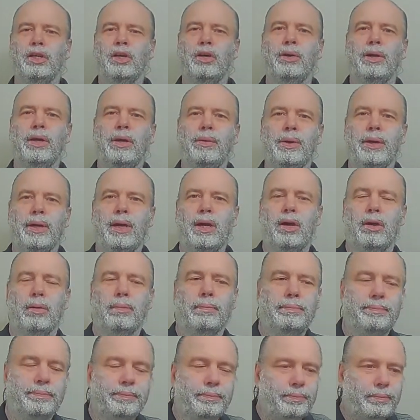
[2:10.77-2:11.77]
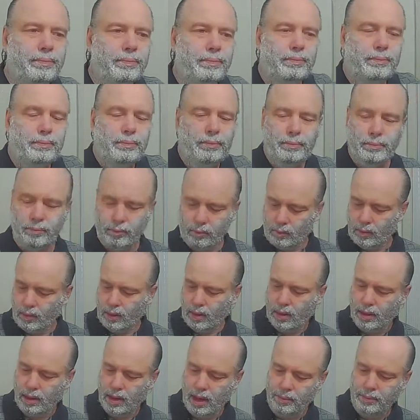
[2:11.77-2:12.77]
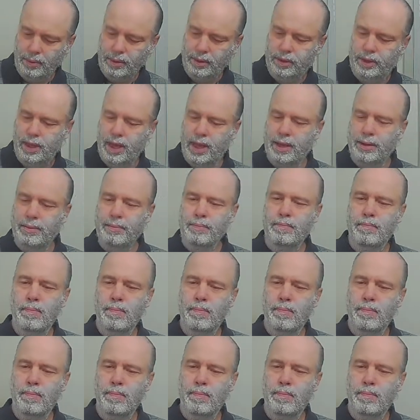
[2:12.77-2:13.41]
here we go. Number 10,